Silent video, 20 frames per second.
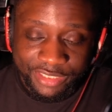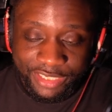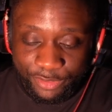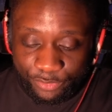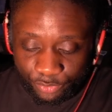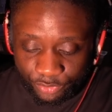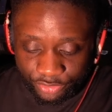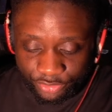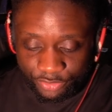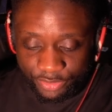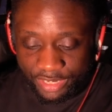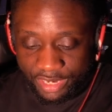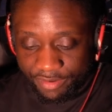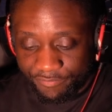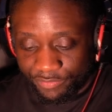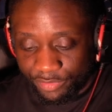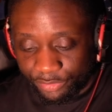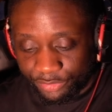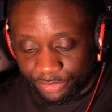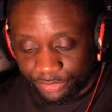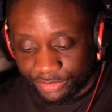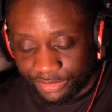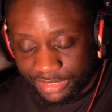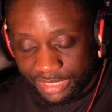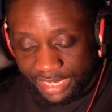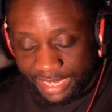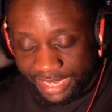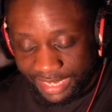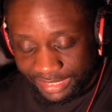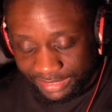once you have those 2
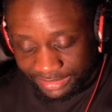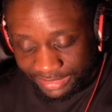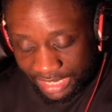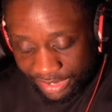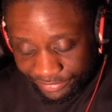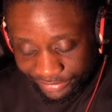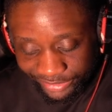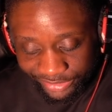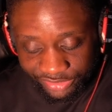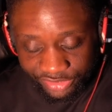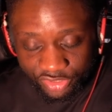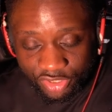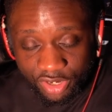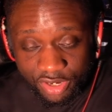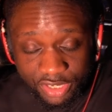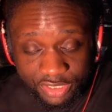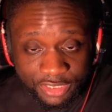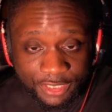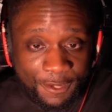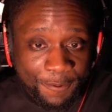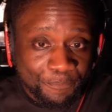Escavaliers gone,